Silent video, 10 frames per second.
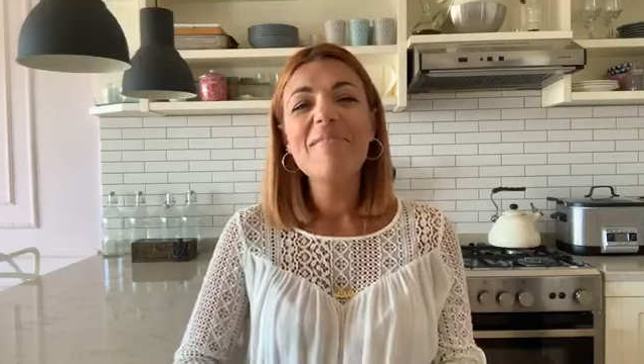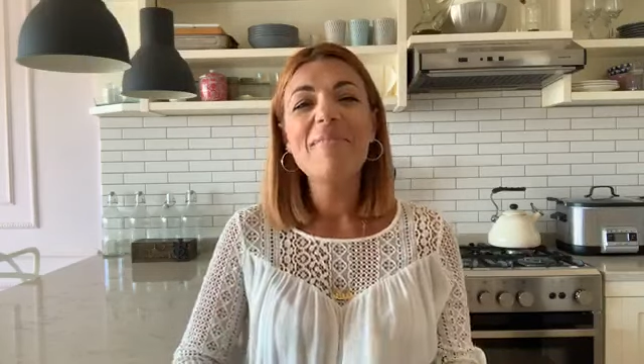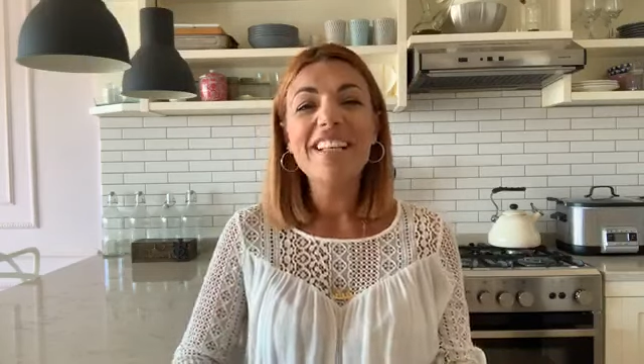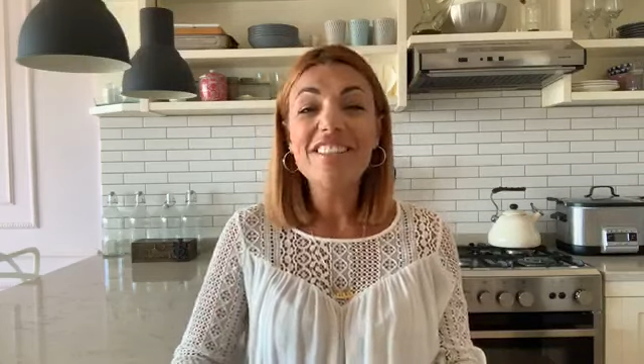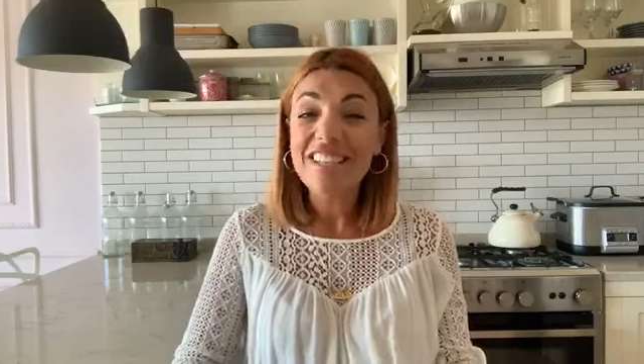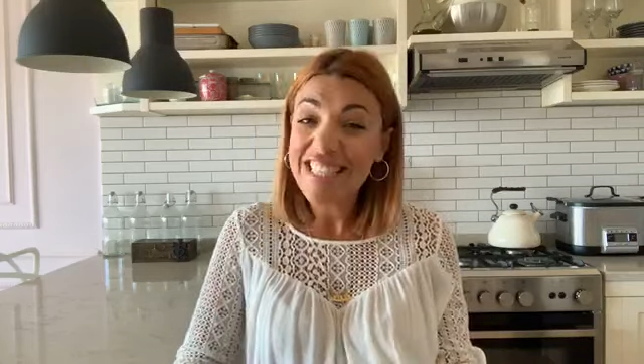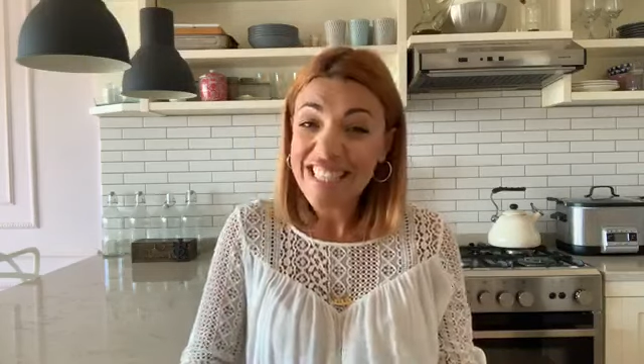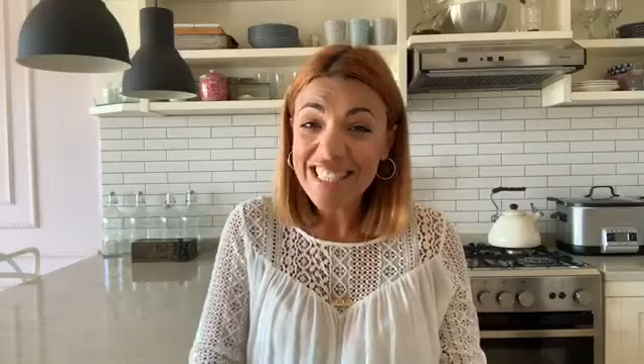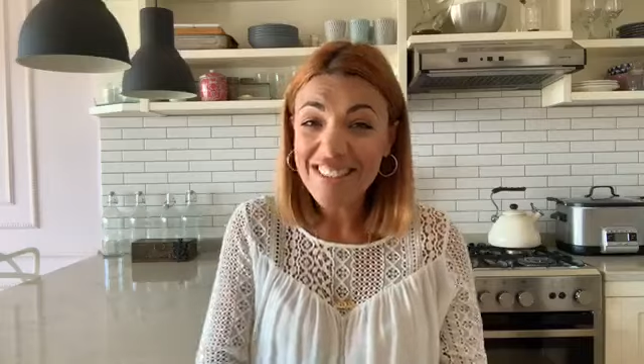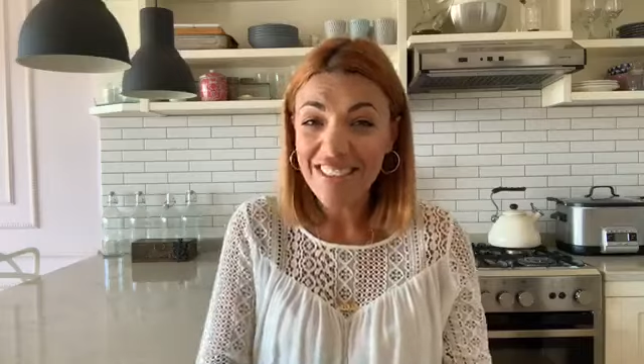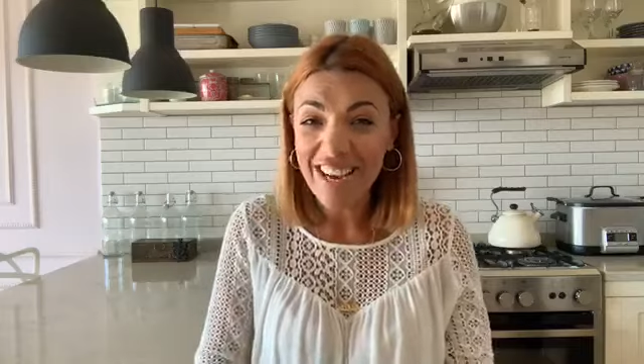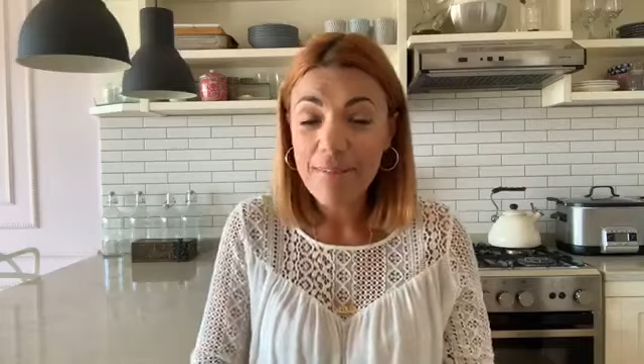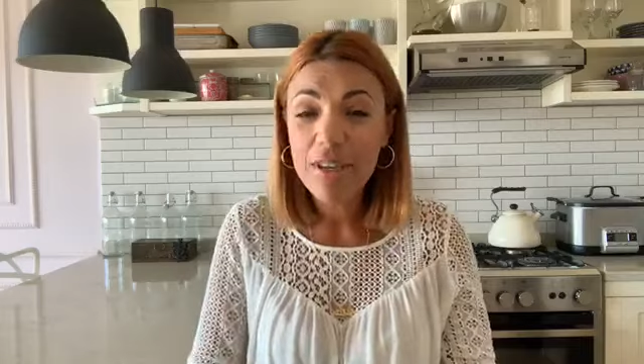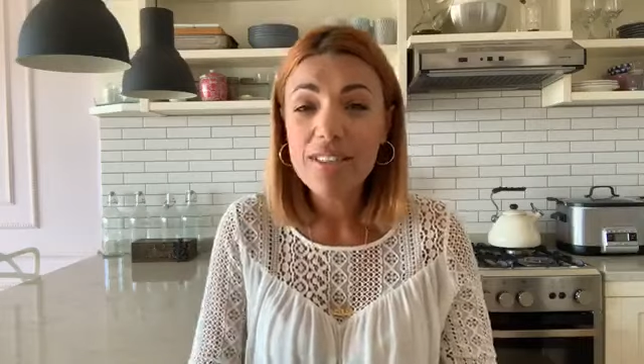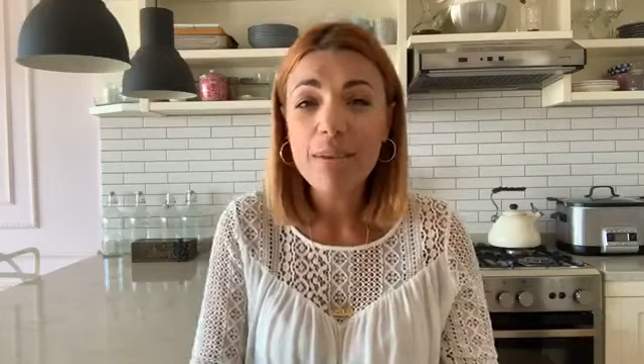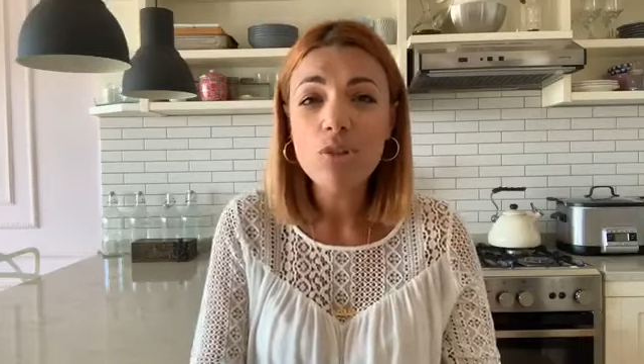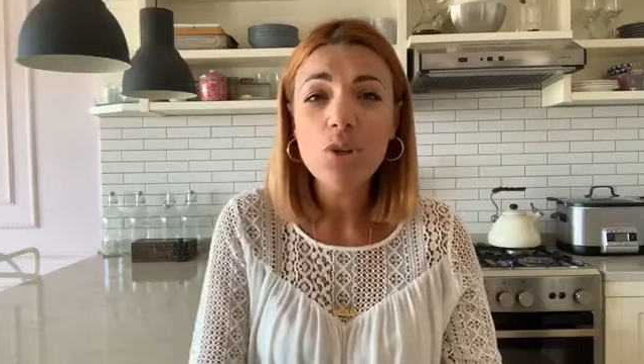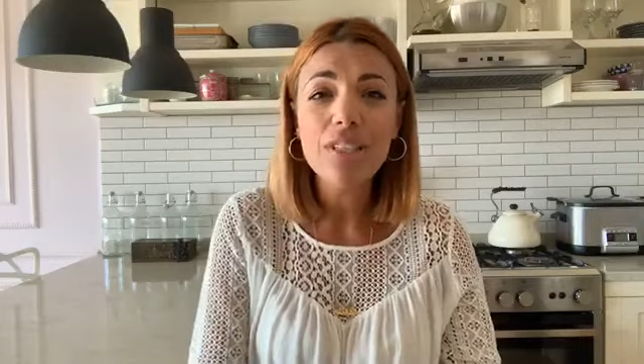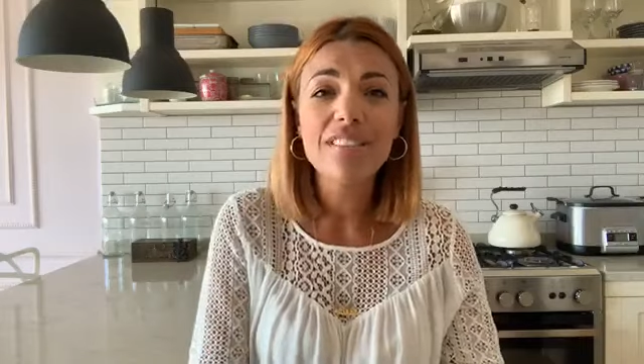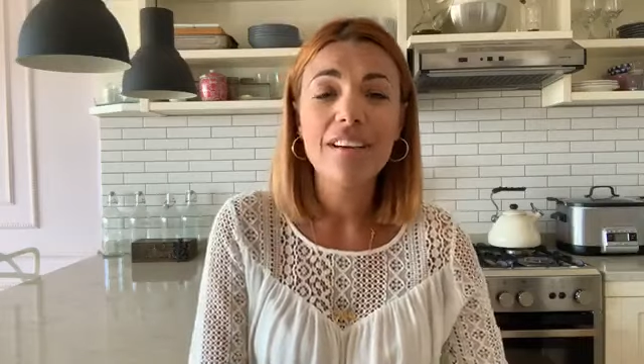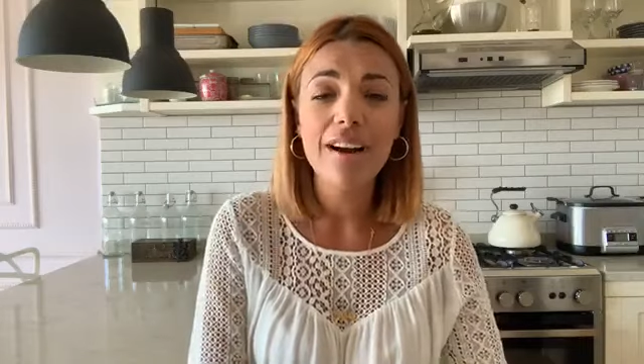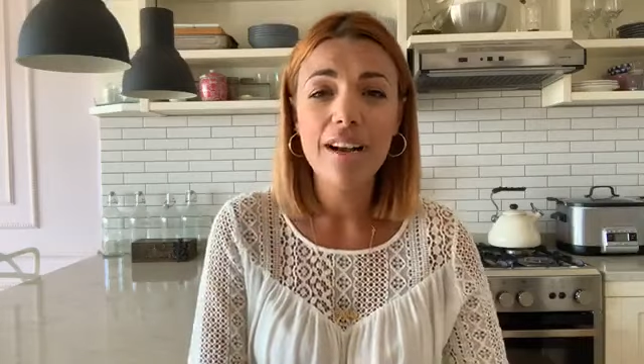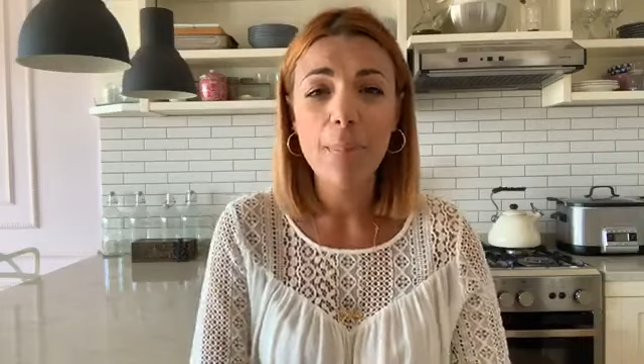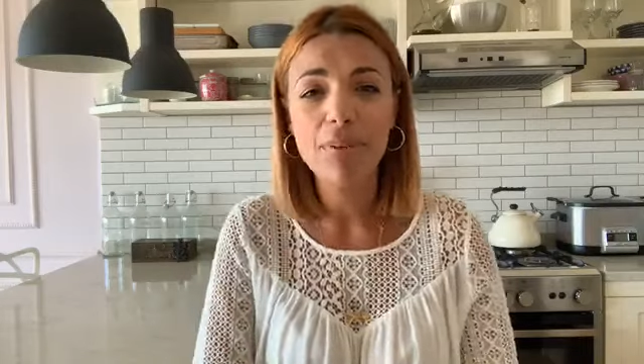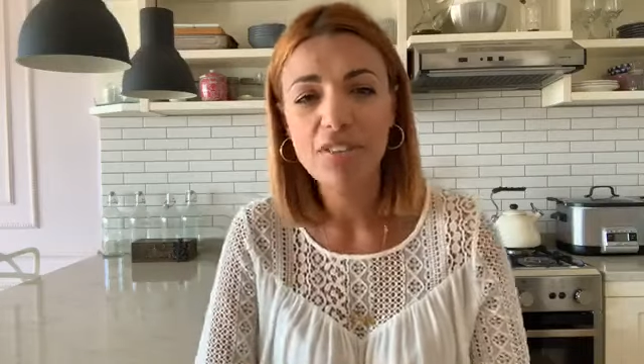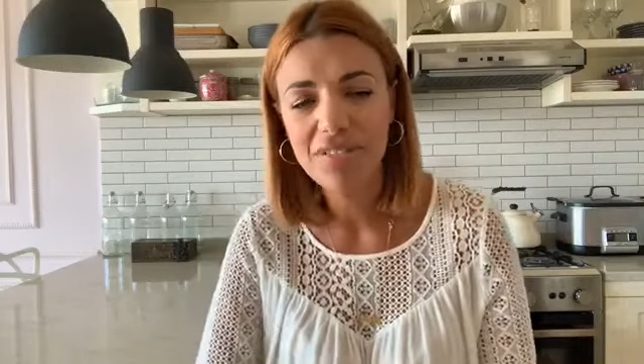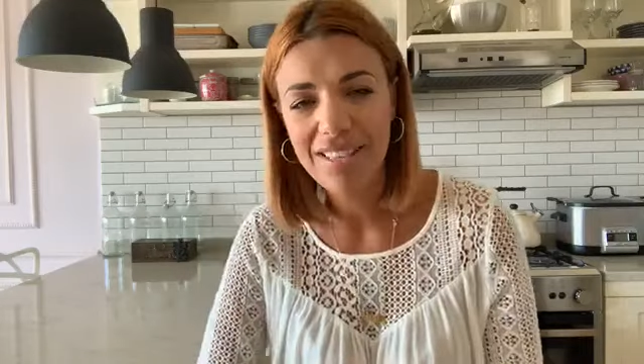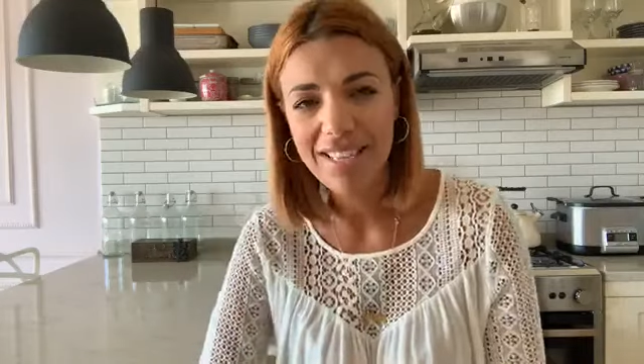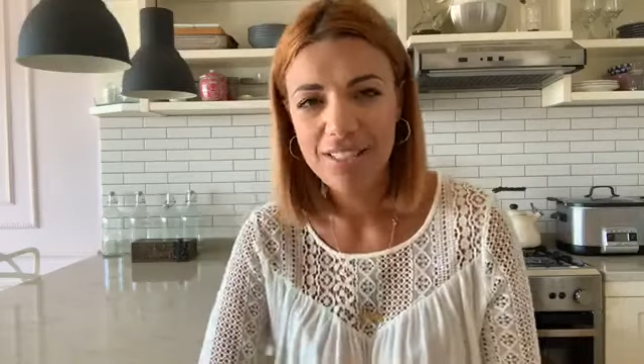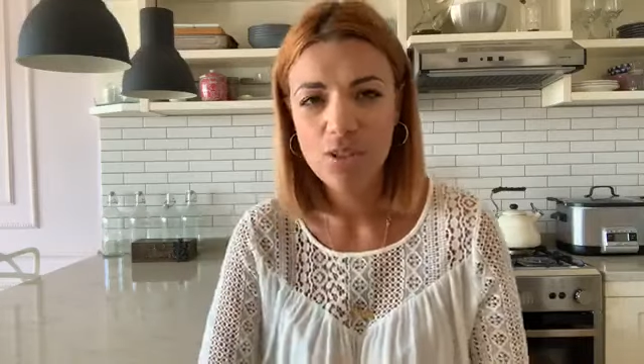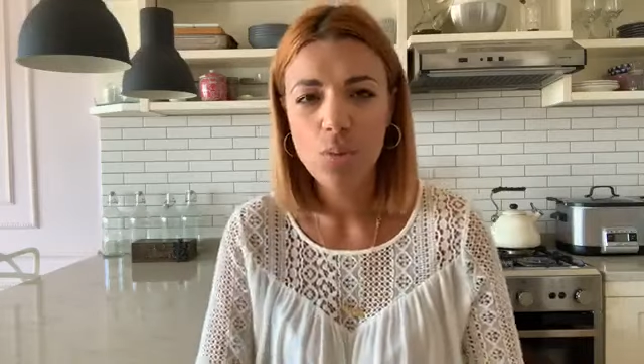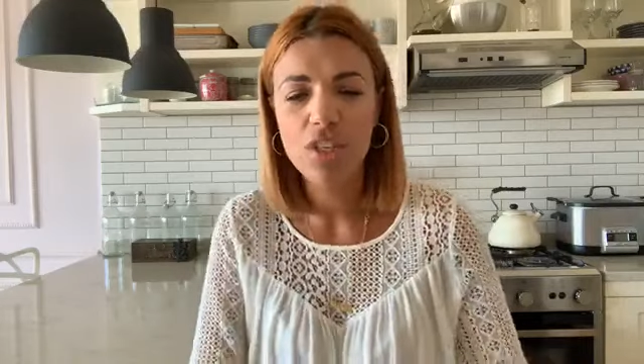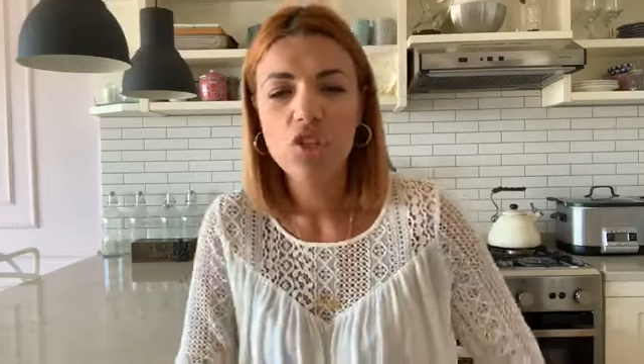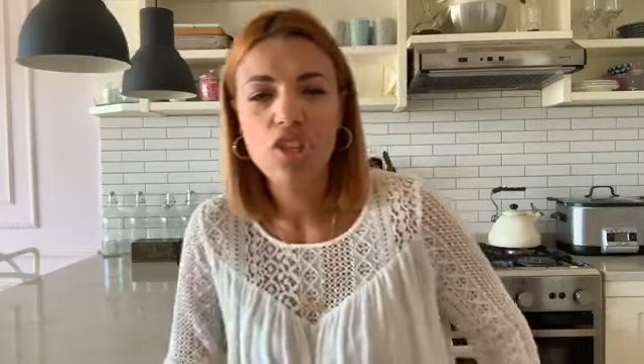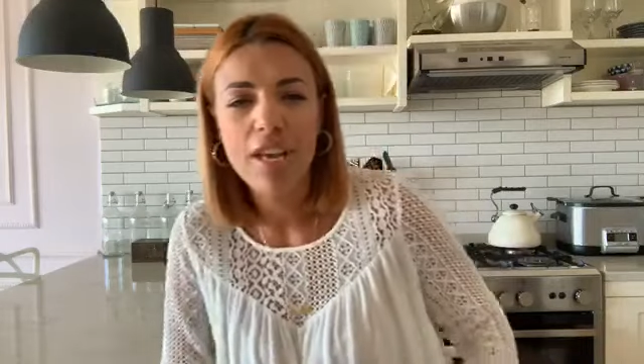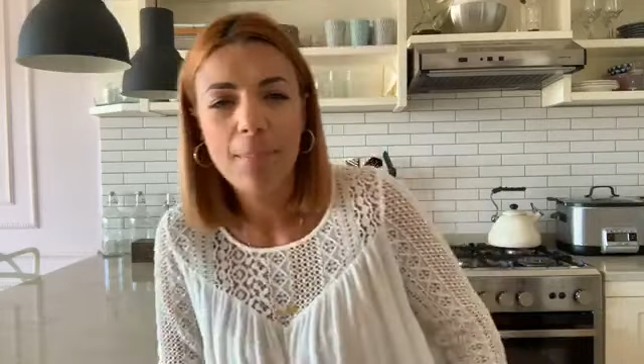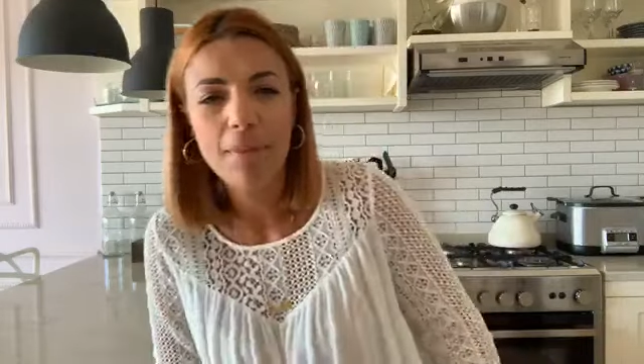But you can still try, because I'm sure there are a couple of things which